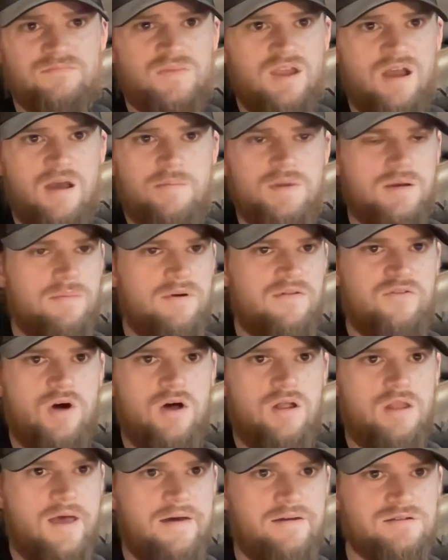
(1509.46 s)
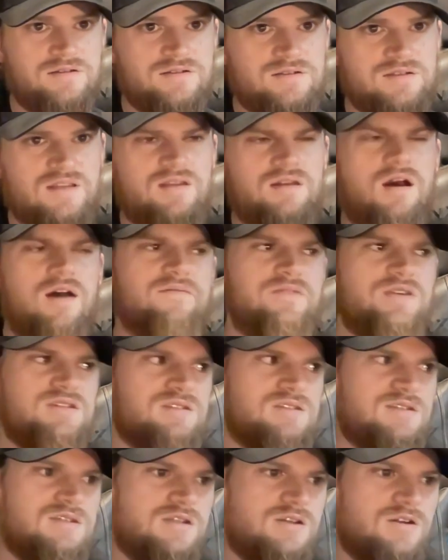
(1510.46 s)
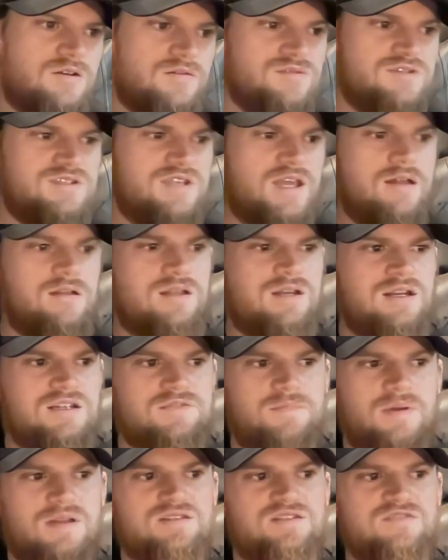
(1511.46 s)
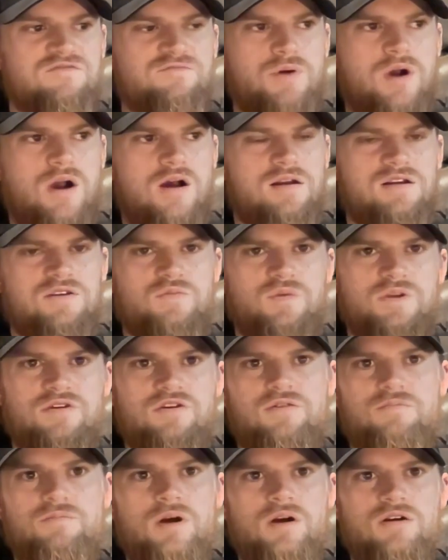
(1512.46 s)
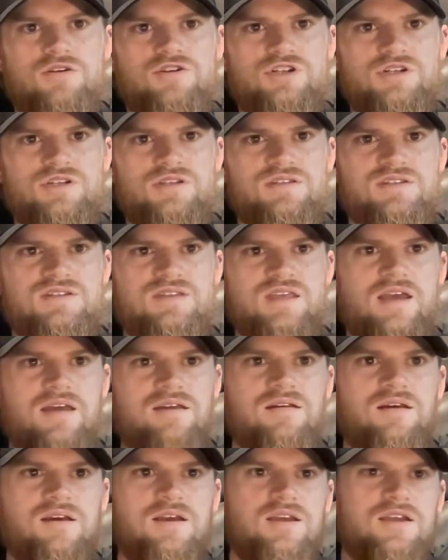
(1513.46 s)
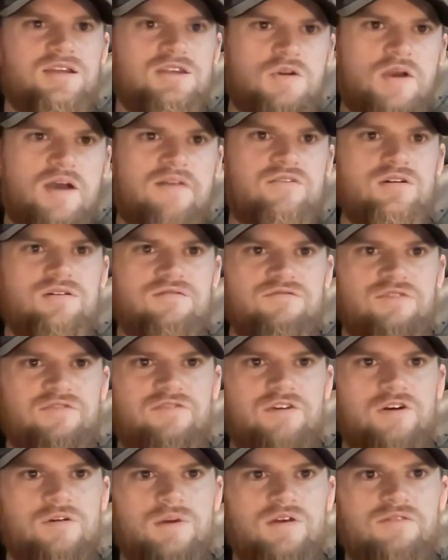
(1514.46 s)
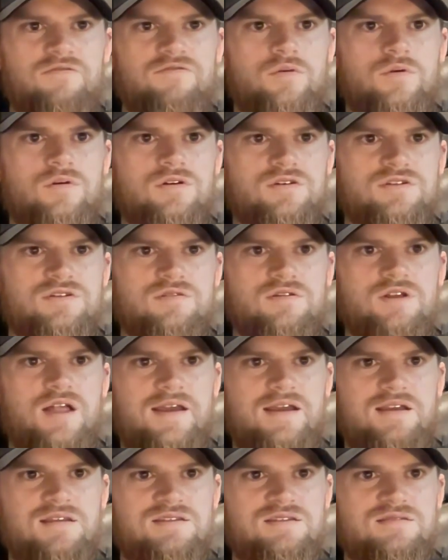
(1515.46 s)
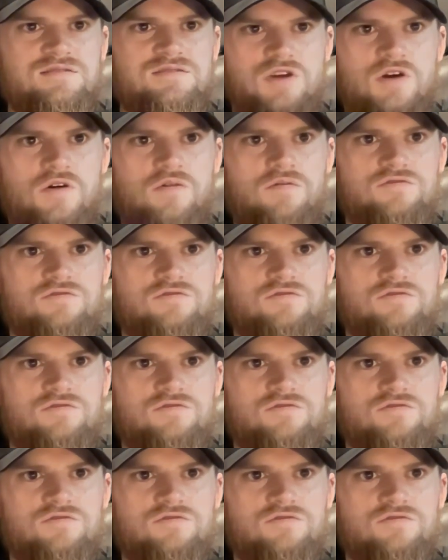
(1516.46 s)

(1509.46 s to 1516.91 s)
I mean, above all else. And then obviously, sell an expensive product with good margins that you have good fulfillment for, so clients don't